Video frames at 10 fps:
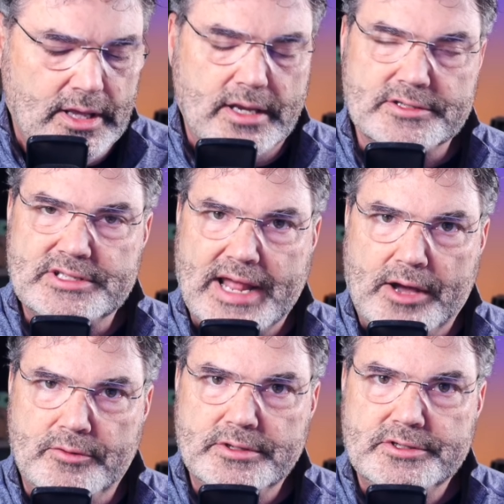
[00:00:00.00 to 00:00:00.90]
it is
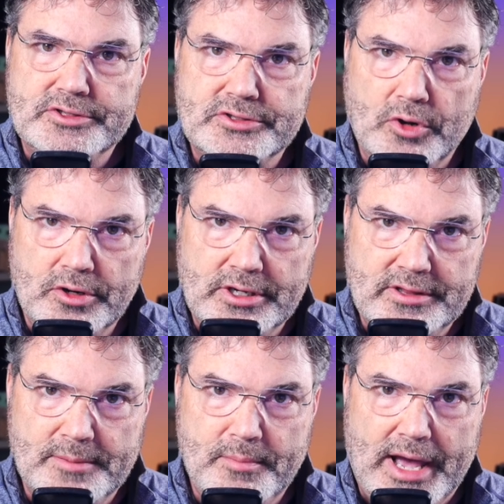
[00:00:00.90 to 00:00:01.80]
now
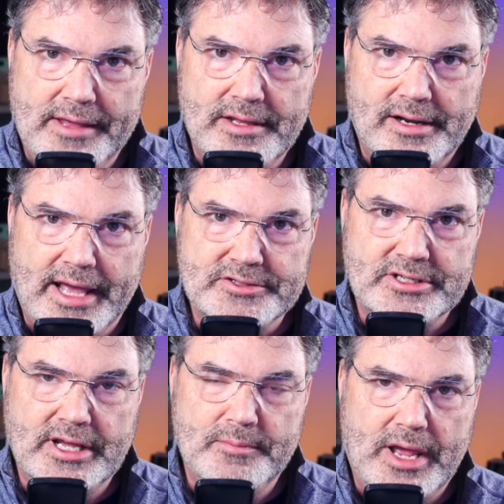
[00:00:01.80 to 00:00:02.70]
sorting them by the last
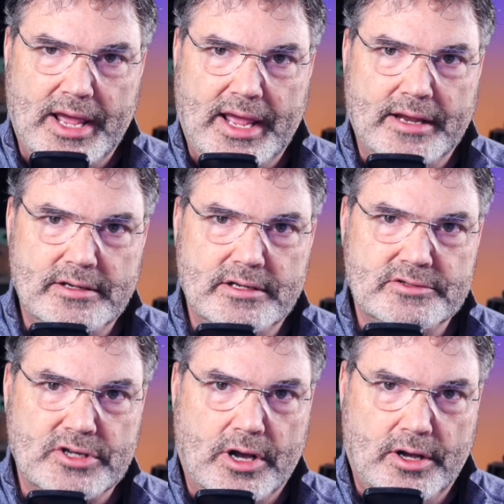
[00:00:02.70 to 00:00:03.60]
name, and it
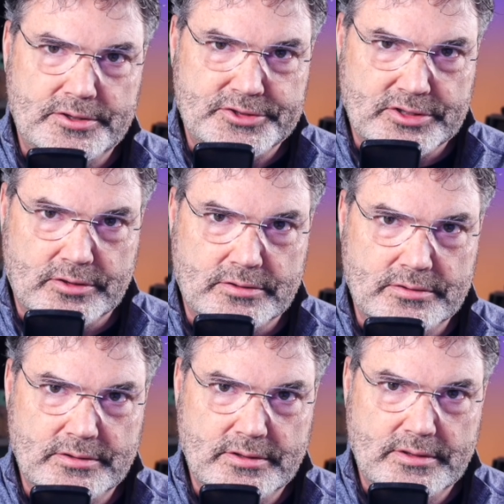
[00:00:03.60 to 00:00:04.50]
is also
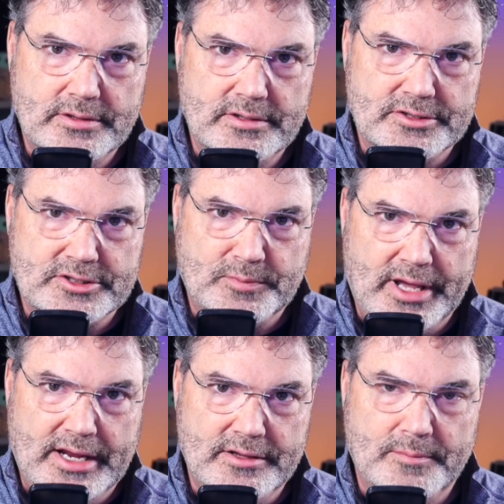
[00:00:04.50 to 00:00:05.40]

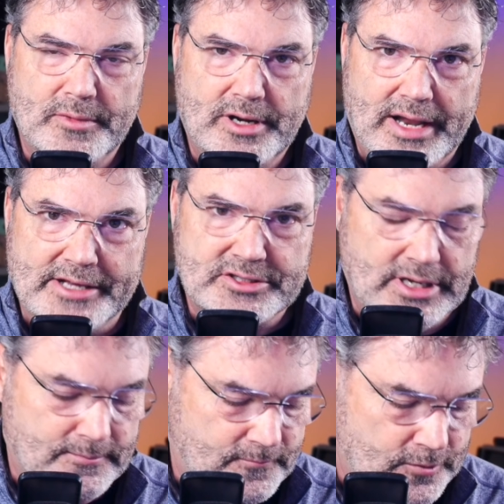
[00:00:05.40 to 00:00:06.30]
displaying them last
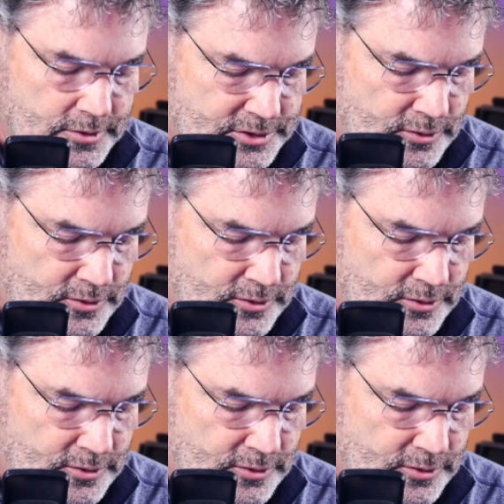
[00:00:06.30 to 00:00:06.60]
name first.